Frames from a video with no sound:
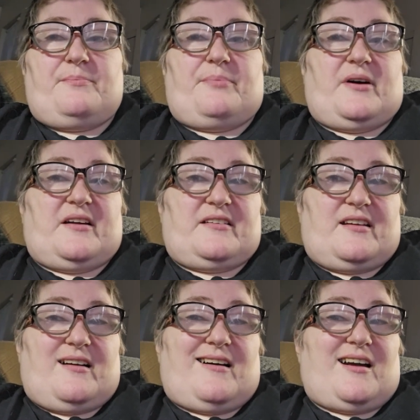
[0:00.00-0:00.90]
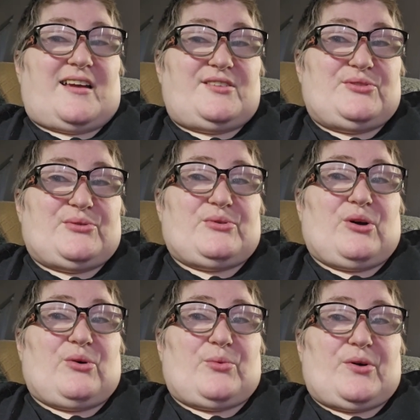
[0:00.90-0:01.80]
But I do
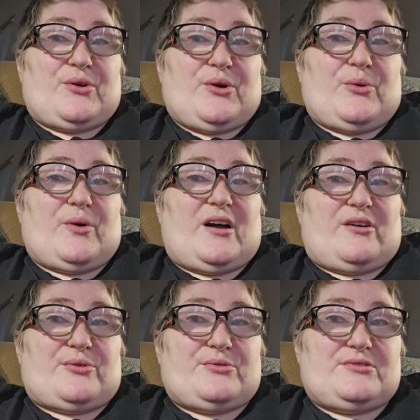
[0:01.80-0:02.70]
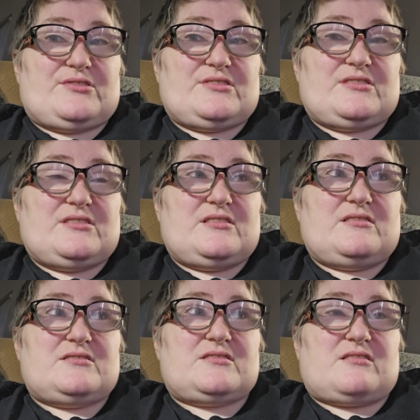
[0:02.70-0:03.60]
not want to go out
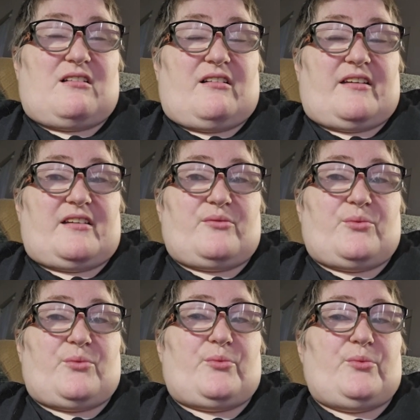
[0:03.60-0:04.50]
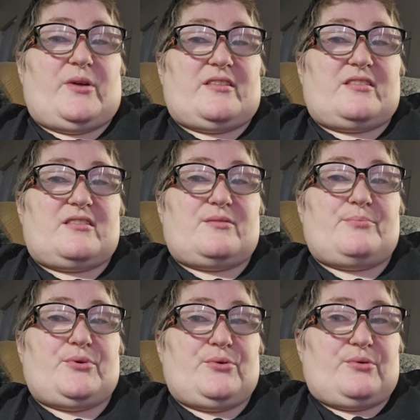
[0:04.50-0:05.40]
outside with the
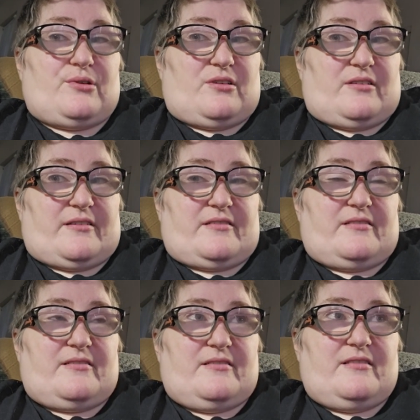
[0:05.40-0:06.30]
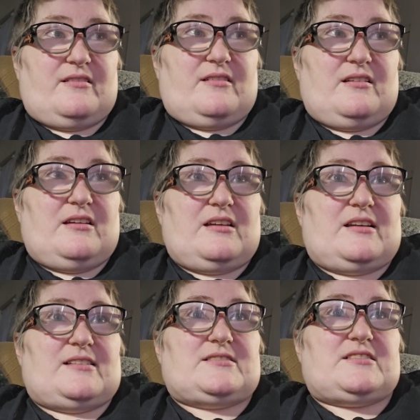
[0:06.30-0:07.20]
boot on
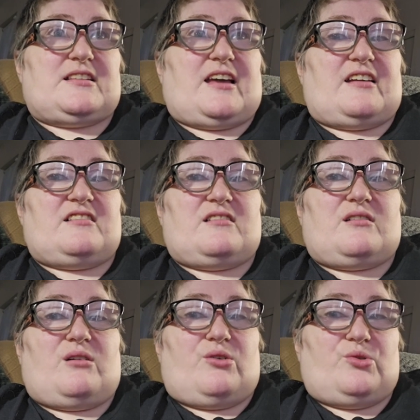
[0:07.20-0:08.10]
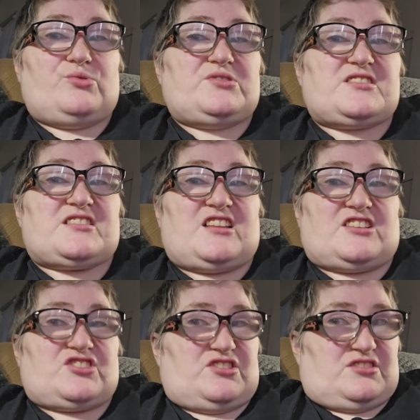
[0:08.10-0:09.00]
into that cold,
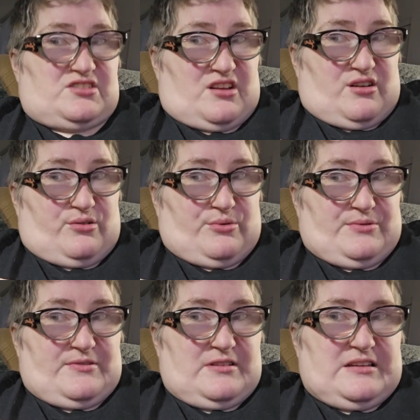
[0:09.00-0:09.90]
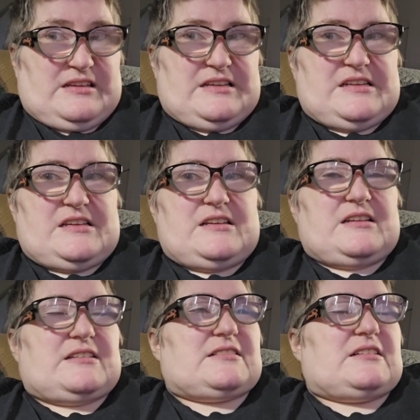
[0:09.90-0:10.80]
slushy snow.
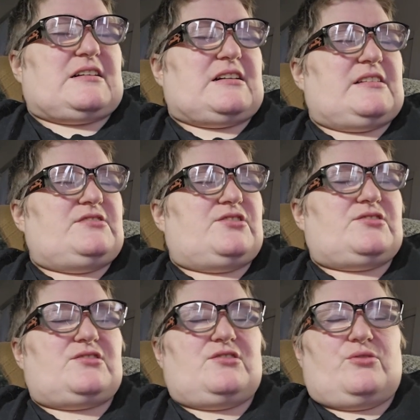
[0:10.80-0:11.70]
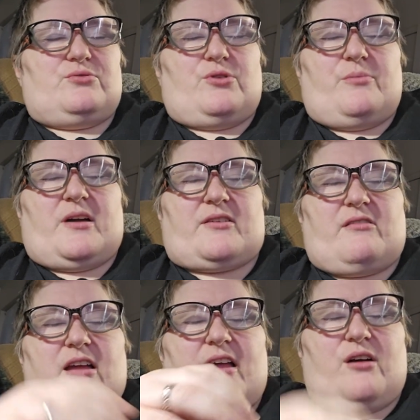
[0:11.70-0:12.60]
Because I just know no matter
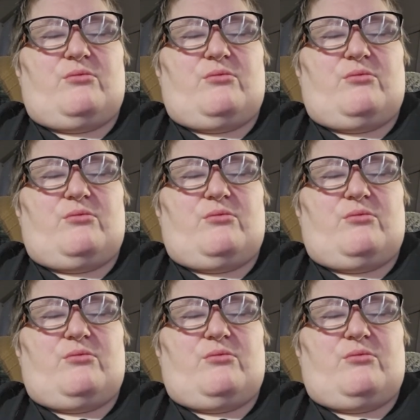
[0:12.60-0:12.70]
how